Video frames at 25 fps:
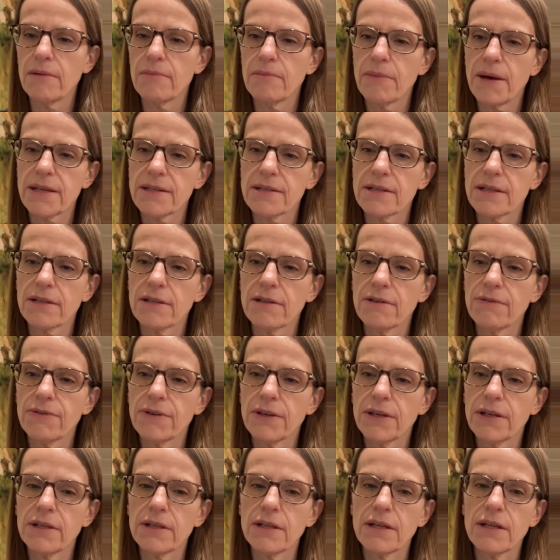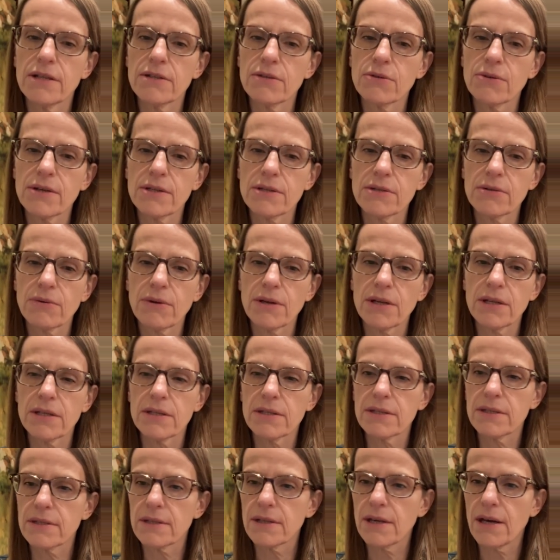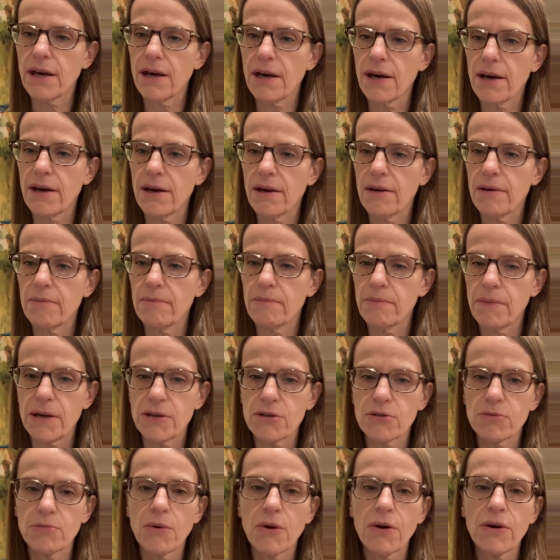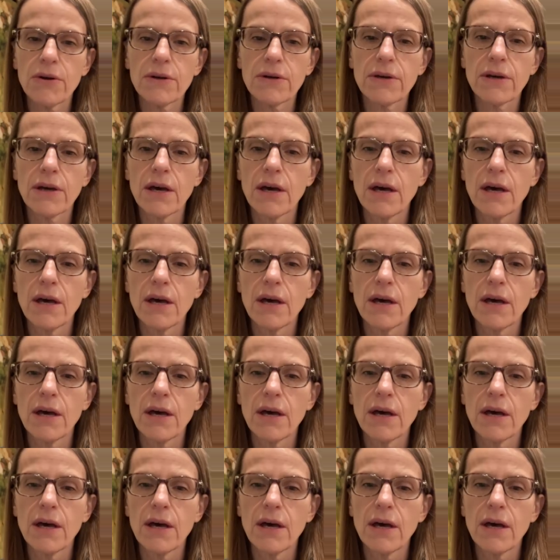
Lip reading: by significant interest rate benchmark,